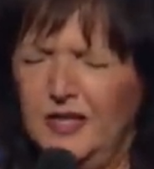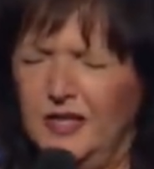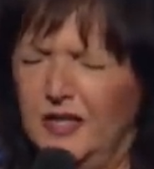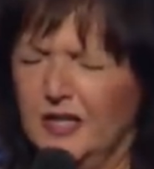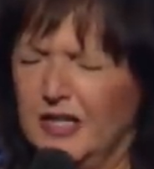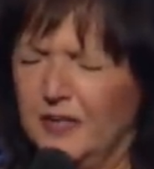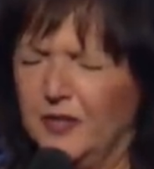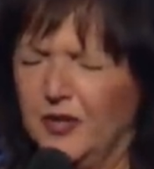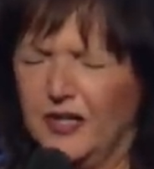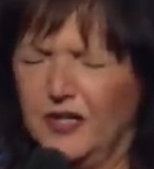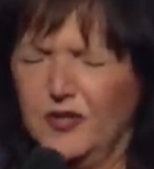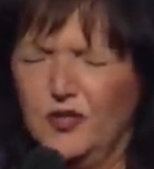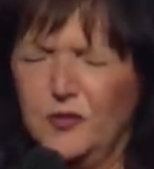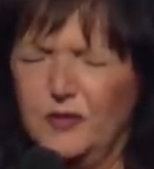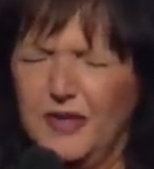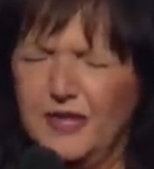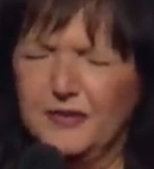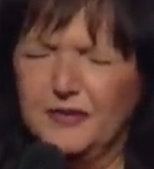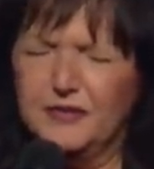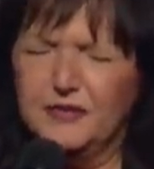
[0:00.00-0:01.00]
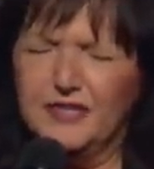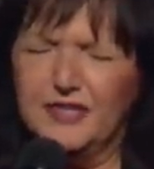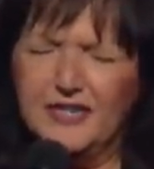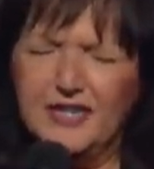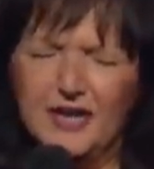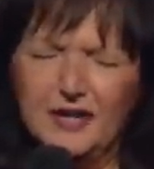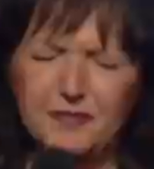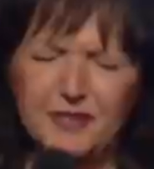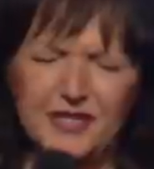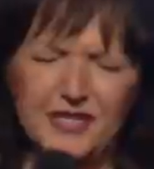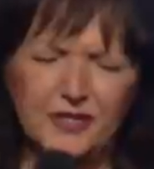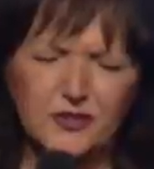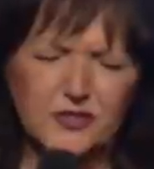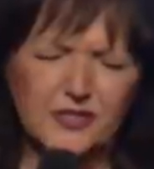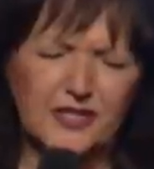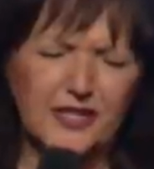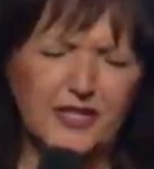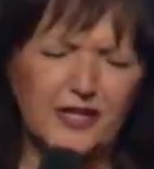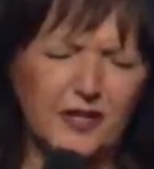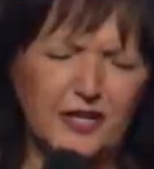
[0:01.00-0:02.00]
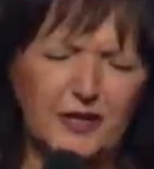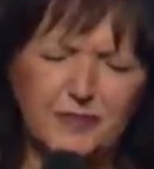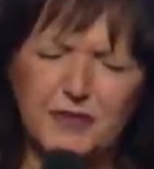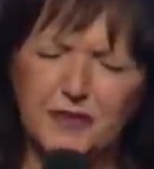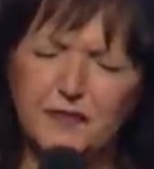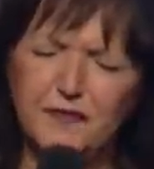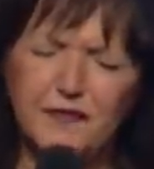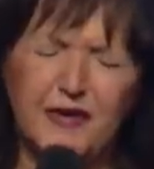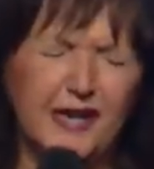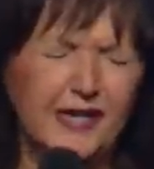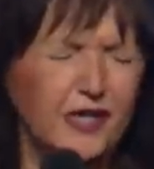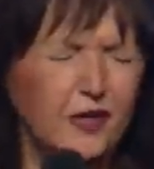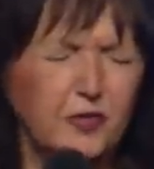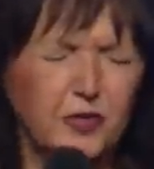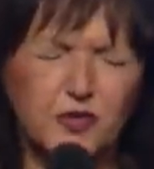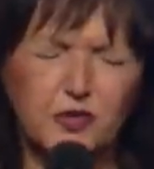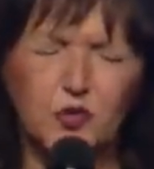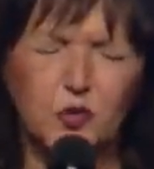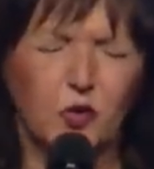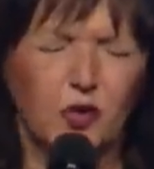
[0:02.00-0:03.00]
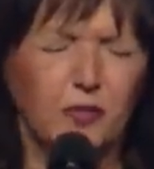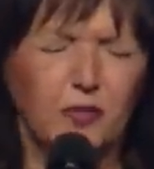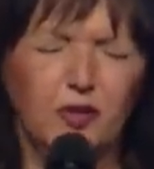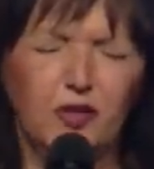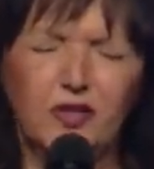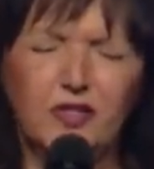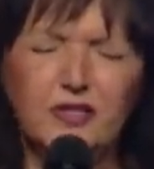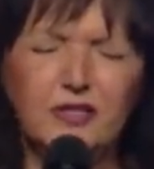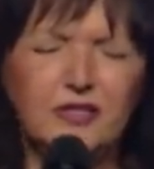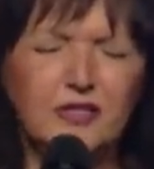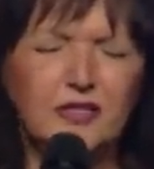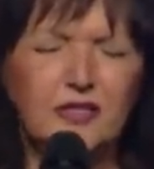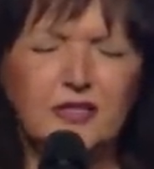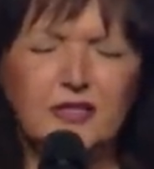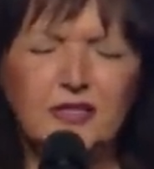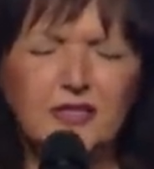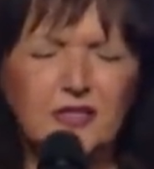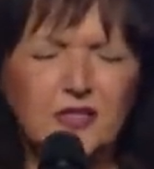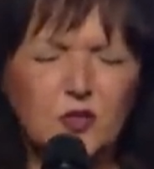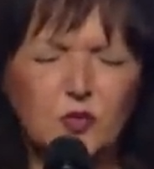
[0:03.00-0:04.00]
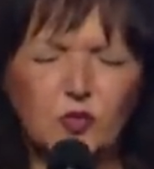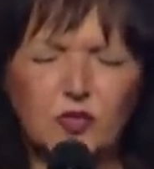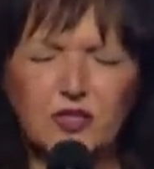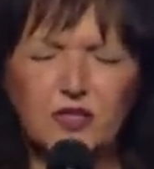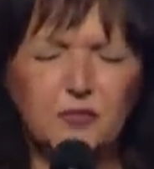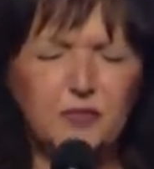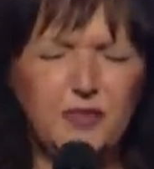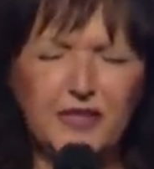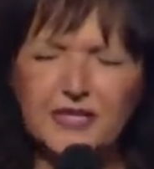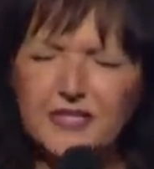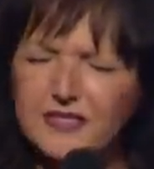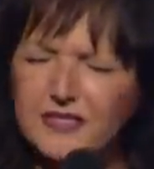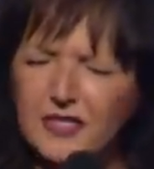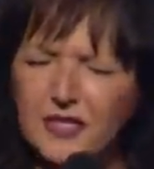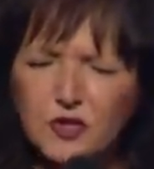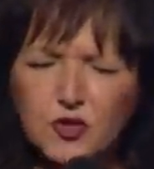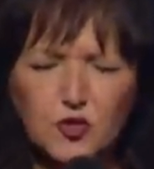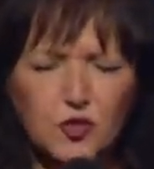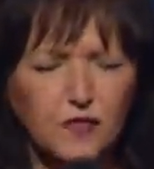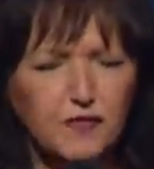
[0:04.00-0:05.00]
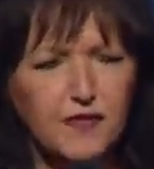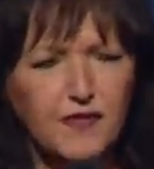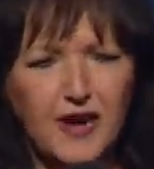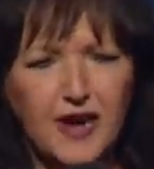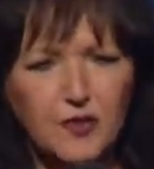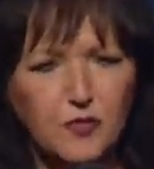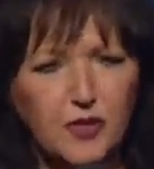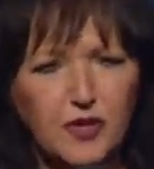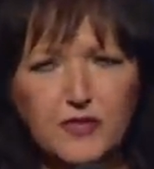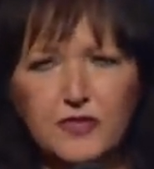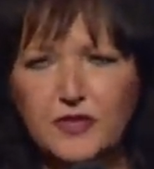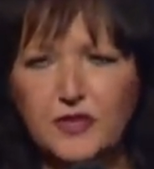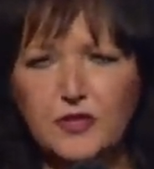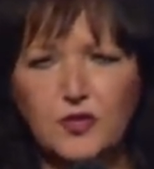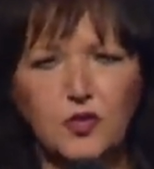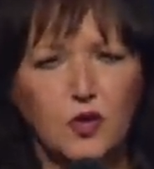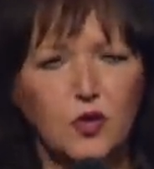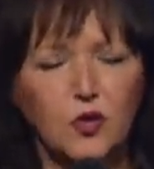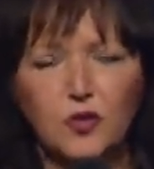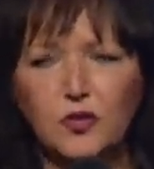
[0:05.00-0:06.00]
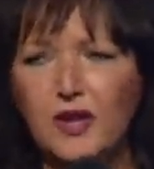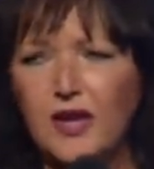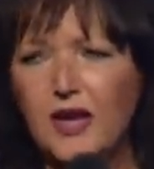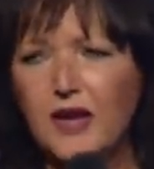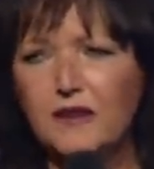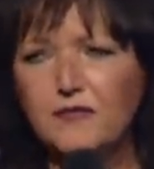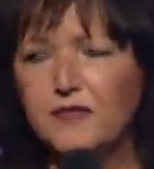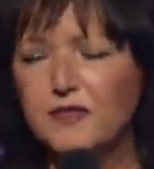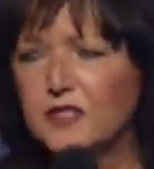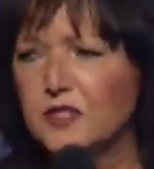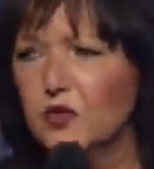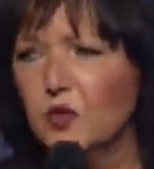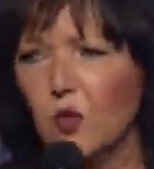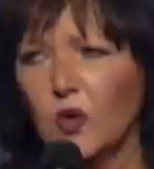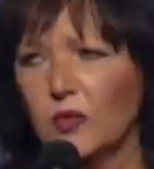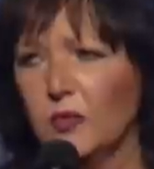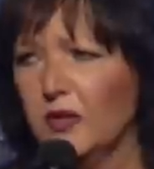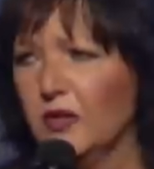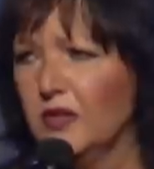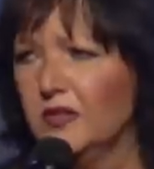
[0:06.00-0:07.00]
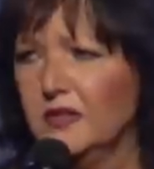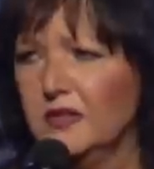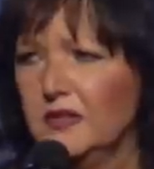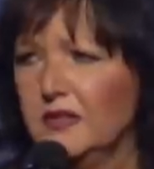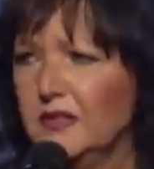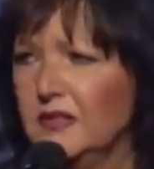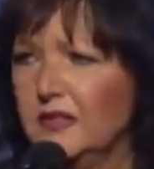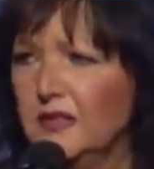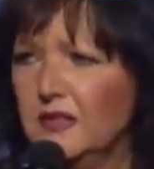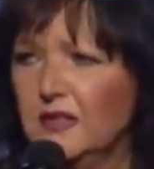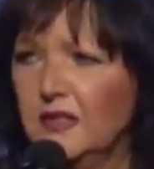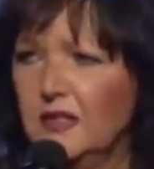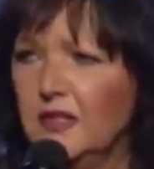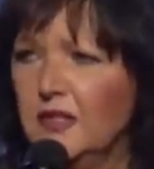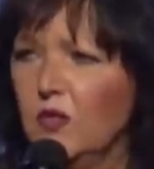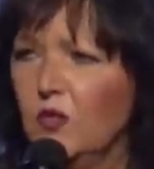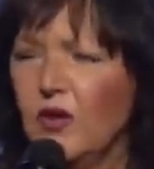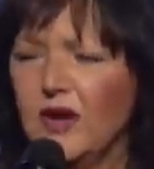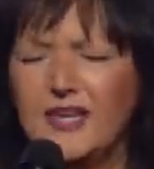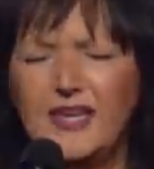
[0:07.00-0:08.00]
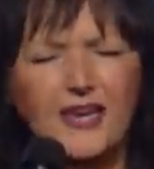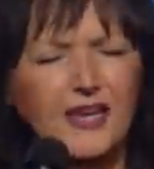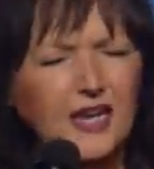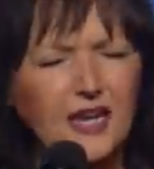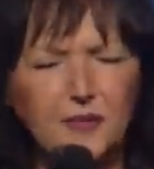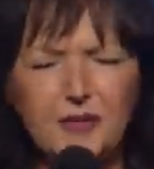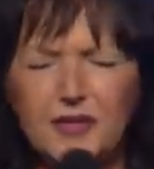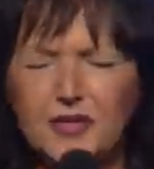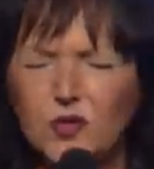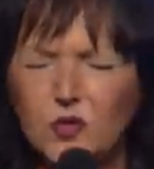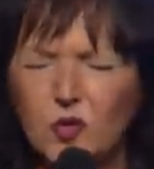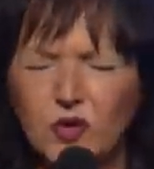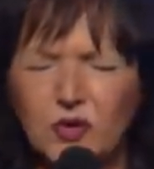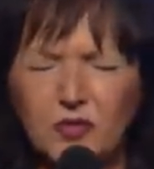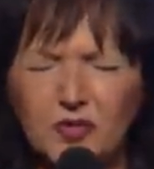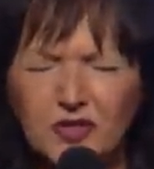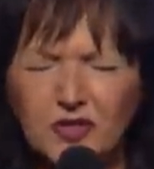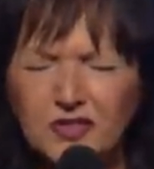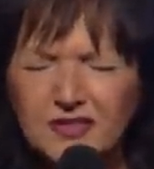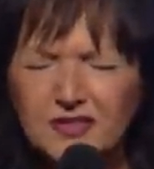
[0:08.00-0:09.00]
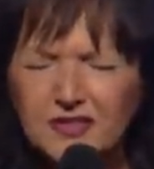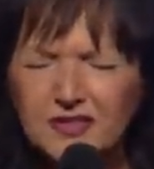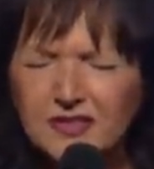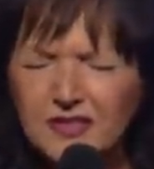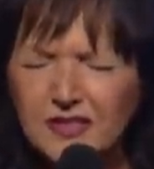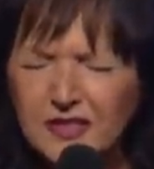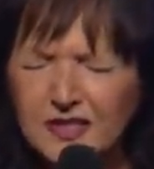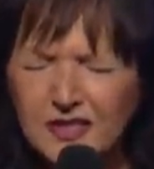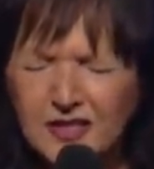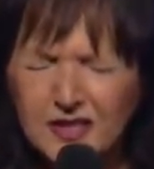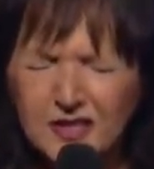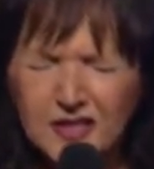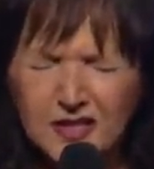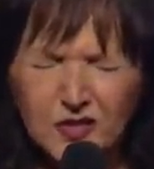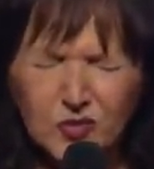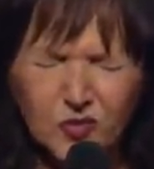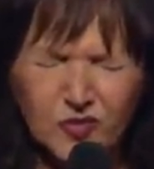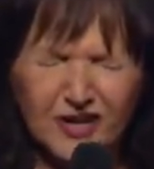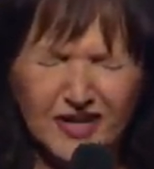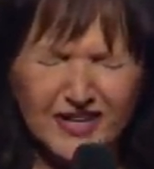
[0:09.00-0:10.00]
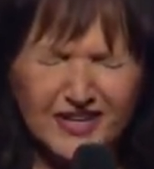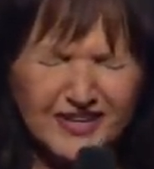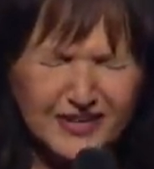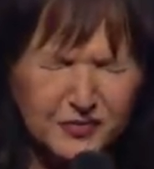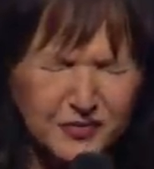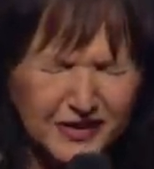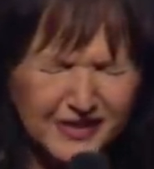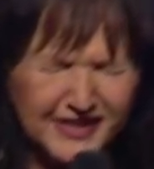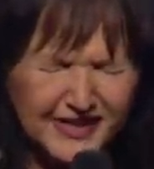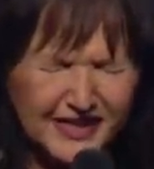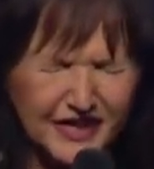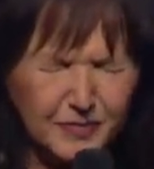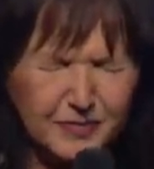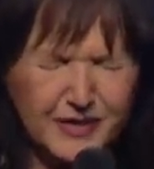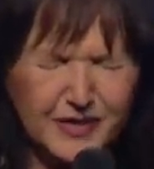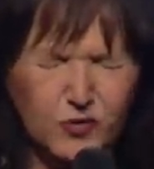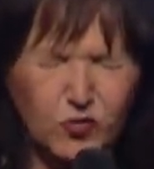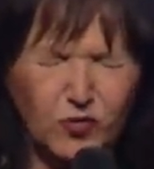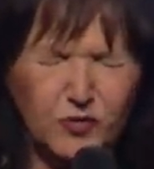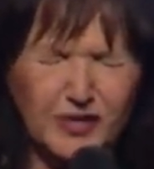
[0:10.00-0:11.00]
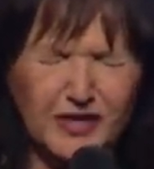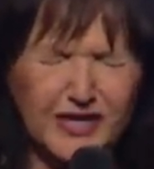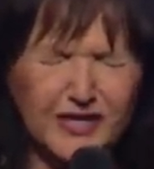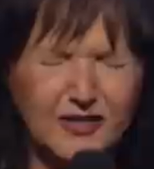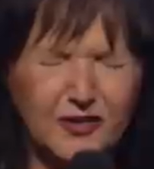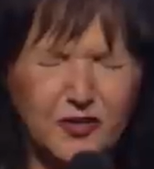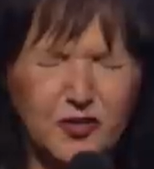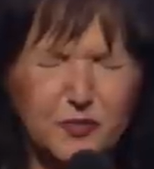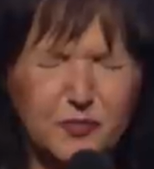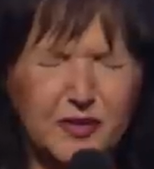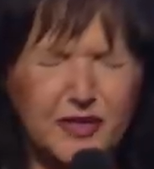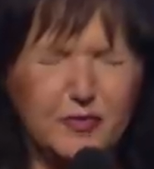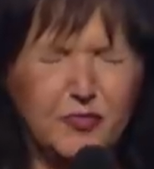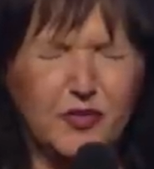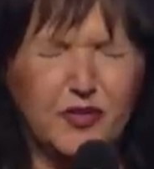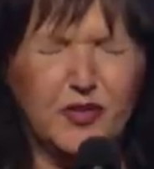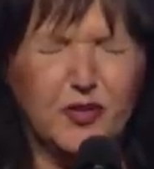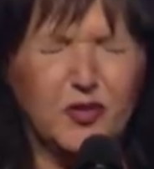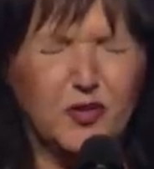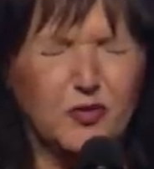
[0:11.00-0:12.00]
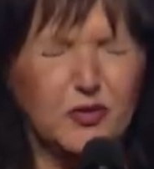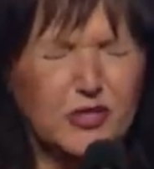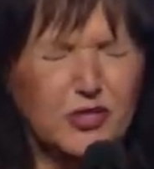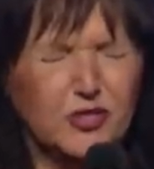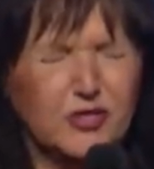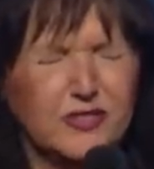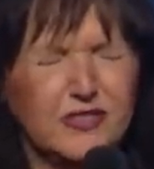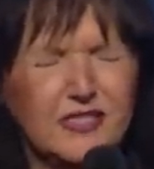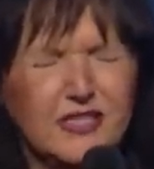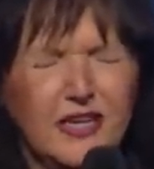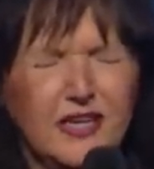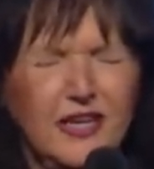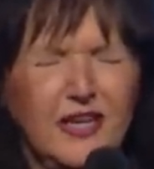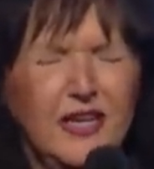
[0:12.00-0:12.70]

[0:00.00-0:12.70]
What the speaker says: Come on, you may tonight be in here saying, Karen, I've been fighting with normal. It's one of the biggest things you'll fight with in your whole life is normal. Why can't I be normal? Why? Why can't I be normal like other people that are Christians that